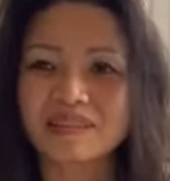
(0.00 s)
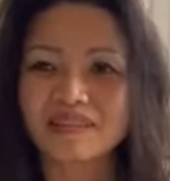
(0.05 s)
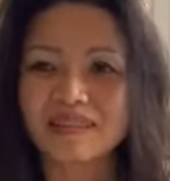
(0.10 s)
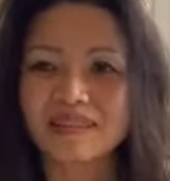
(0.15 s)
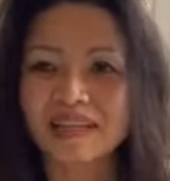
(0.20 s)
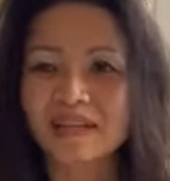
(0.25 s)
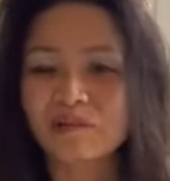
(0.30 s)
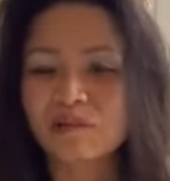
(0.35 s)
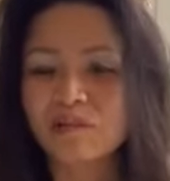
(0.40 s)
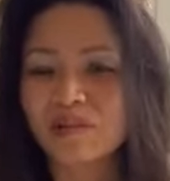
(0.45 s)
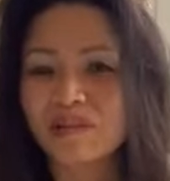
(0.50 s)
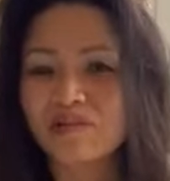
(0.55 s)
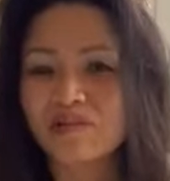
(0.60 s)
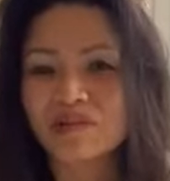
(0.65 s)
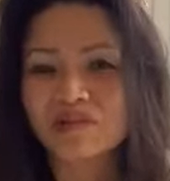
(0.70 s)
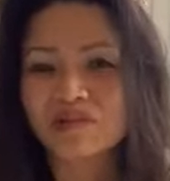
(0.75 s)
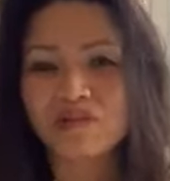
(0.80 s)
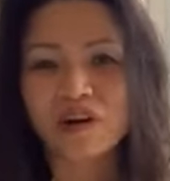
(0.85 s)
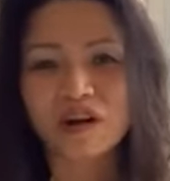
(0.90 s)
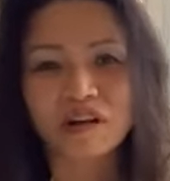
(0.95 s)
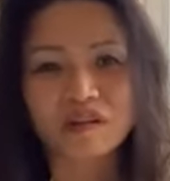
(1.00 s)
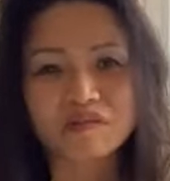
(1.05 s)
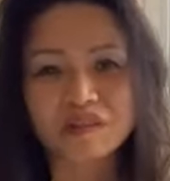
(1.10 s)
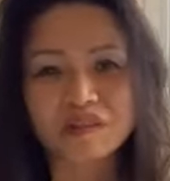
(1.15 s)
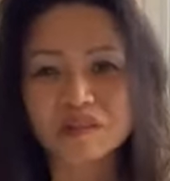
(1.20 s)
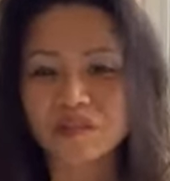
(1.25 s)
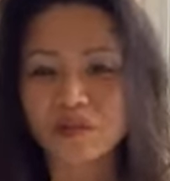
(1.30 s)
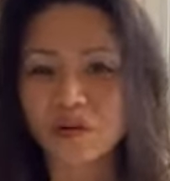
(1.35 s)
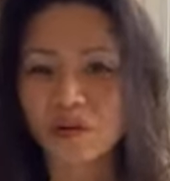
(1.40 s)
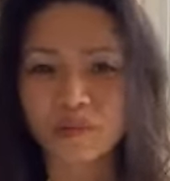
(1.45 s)
like, we've evolved
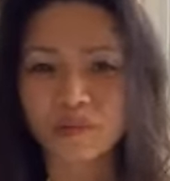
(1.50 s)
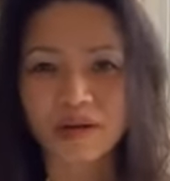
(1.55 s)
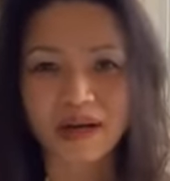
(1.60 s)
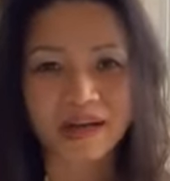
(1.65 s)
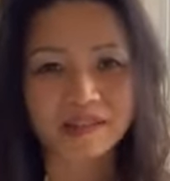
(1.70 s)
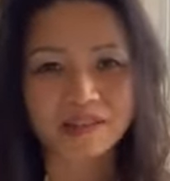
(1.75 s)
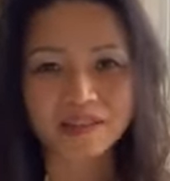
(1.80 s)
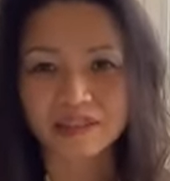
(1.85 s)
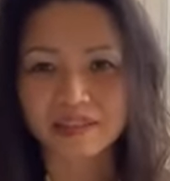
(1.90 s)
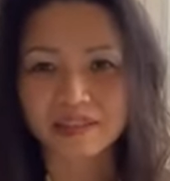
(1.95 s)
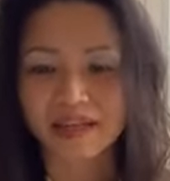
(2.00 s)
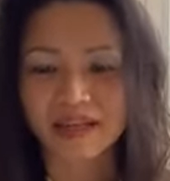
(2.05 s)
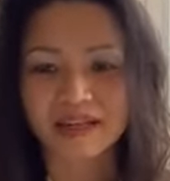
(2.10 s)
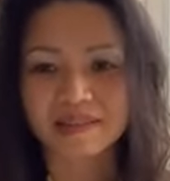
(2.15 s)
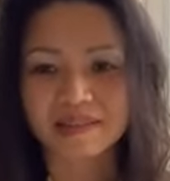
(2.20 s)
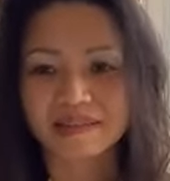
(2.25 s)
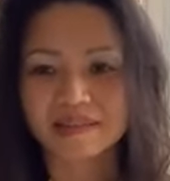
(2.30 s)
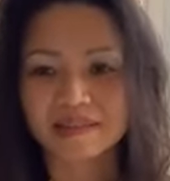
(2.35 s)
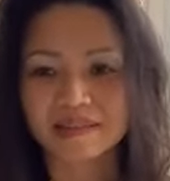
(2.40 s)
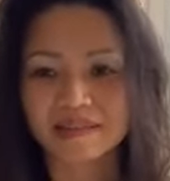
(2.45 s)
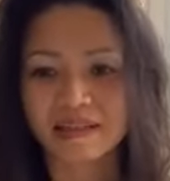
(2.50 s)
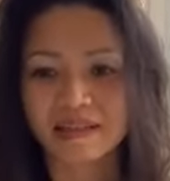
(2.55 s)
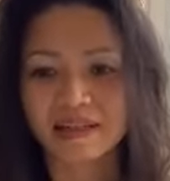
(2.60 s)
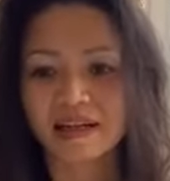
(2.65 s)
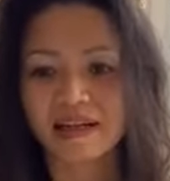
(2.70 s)
so much as